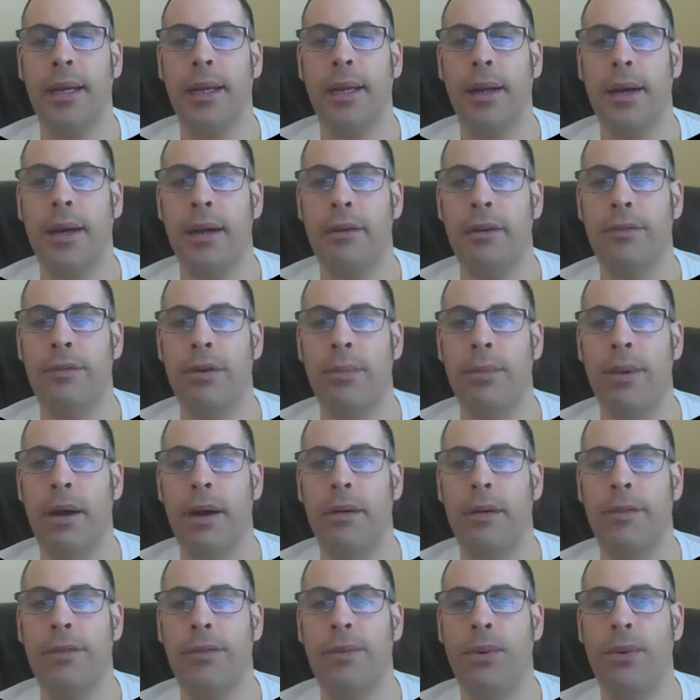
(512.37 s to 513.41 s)
incline for
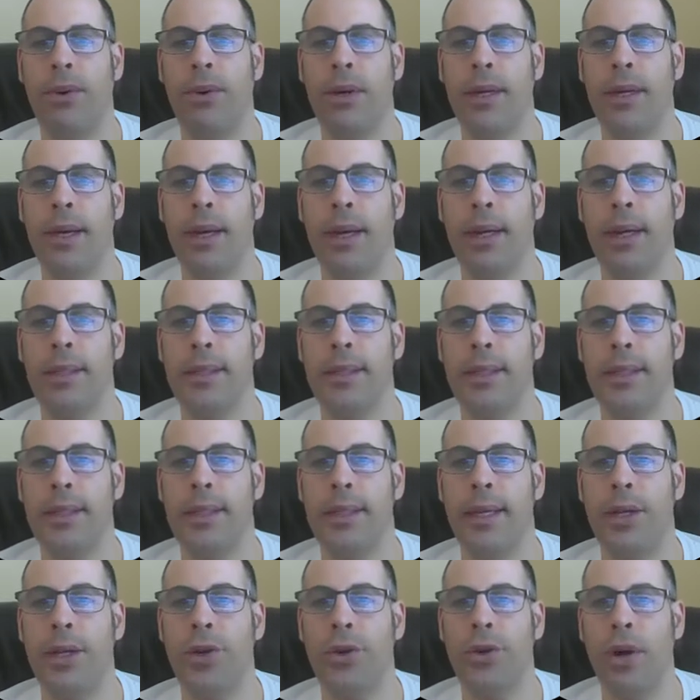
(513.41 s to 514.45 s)
about four years. It
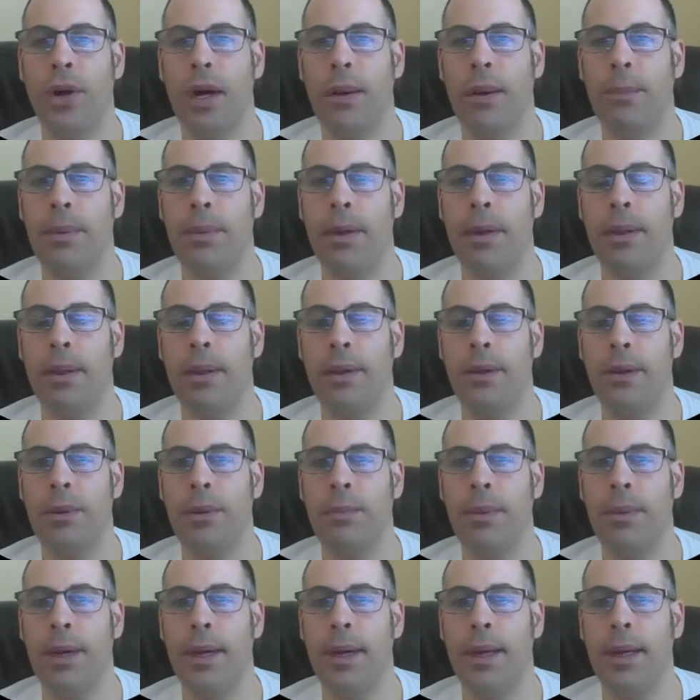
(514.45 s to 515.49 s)
did drop a little
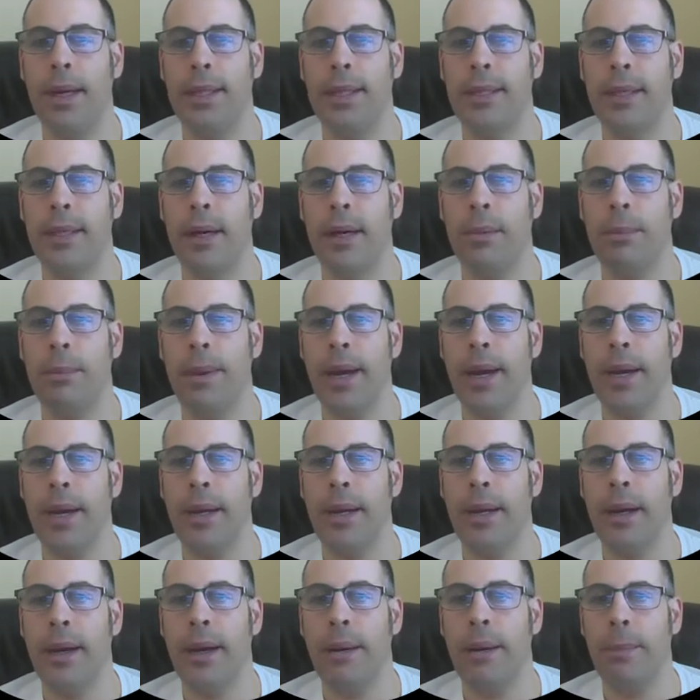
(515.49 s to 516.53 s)
bit. It's come
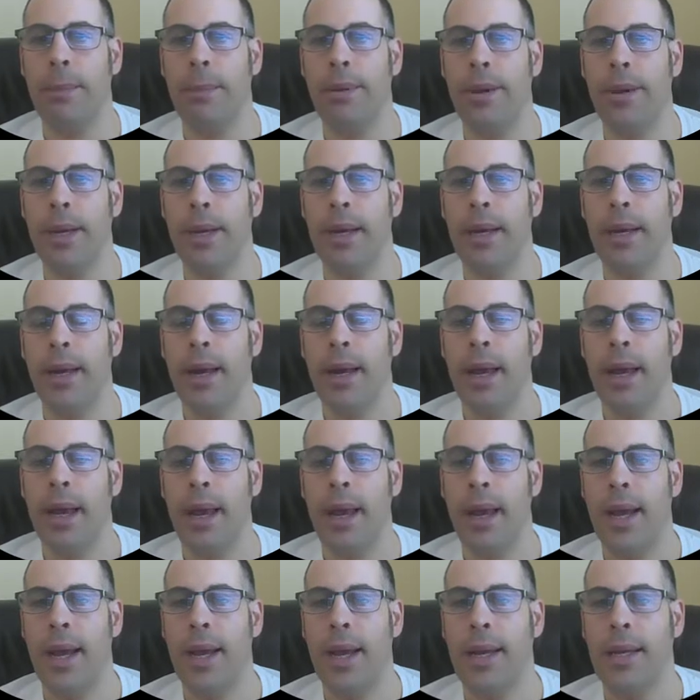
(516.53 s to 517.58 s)
back up,
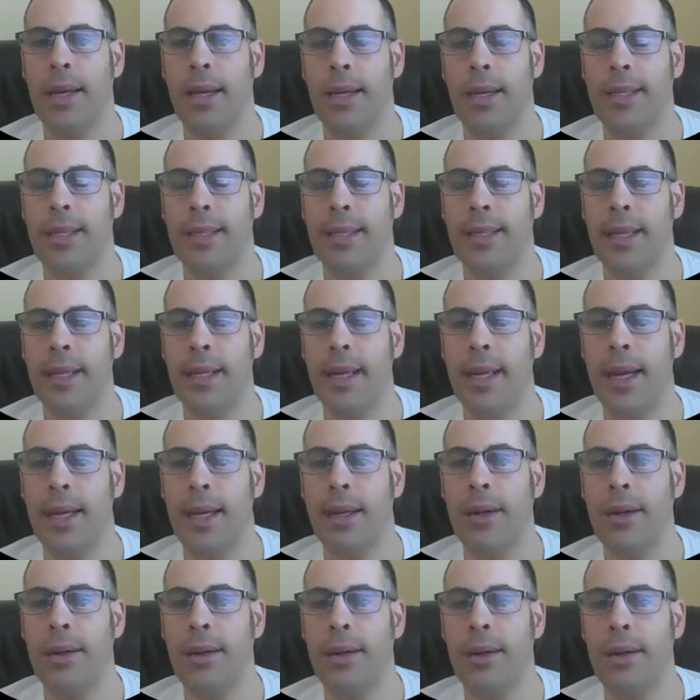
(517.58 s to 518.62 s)
and it's sitting at
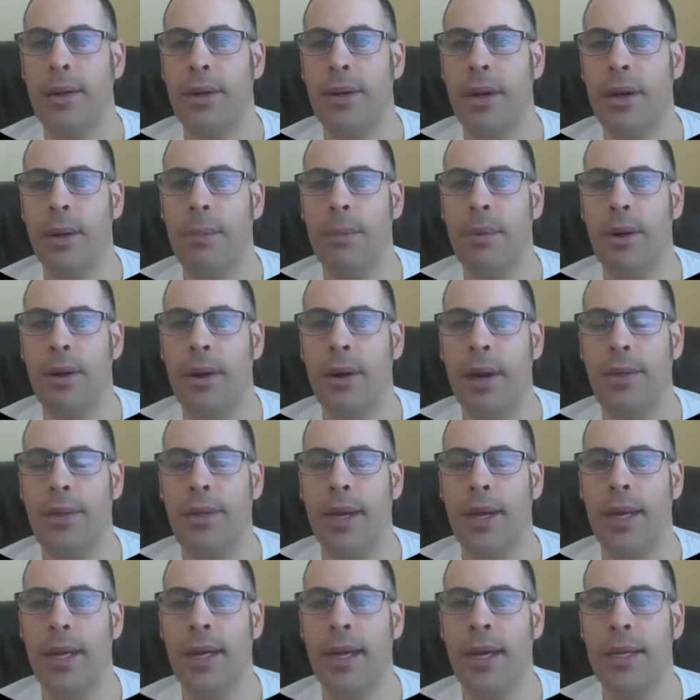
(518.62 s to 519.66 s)
a good number. I
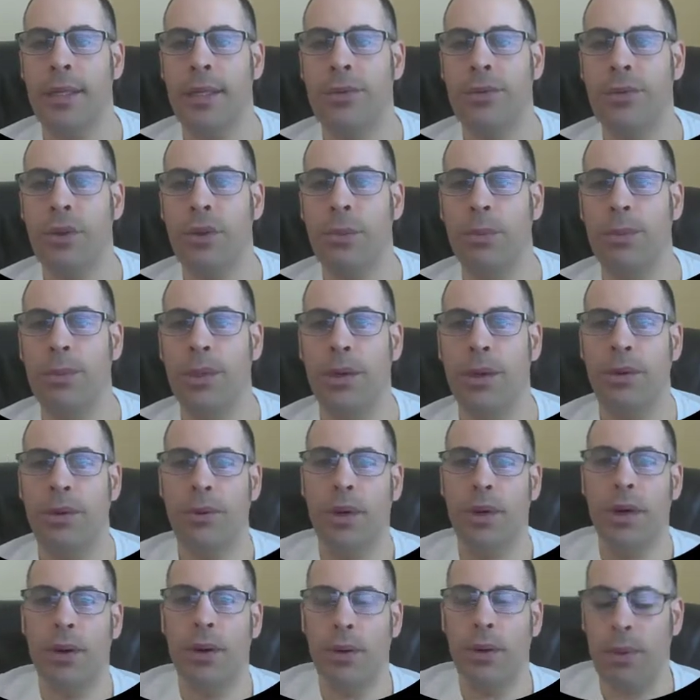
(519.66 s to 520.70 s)
think it has room to
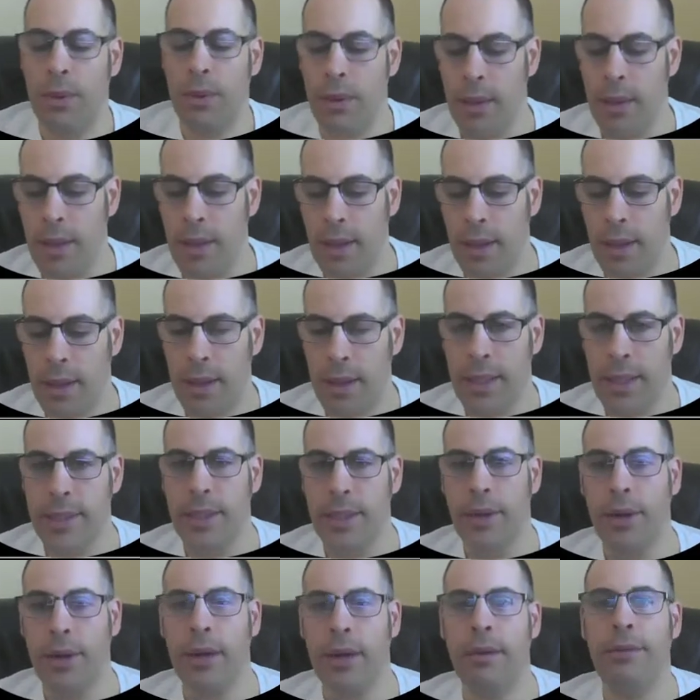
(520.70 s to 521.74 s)
grow. Let's
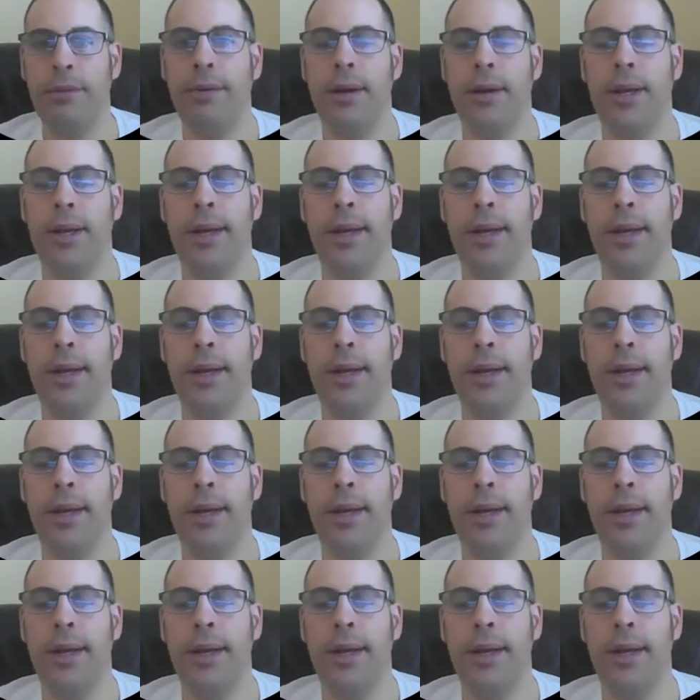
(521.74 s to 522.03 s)
look at our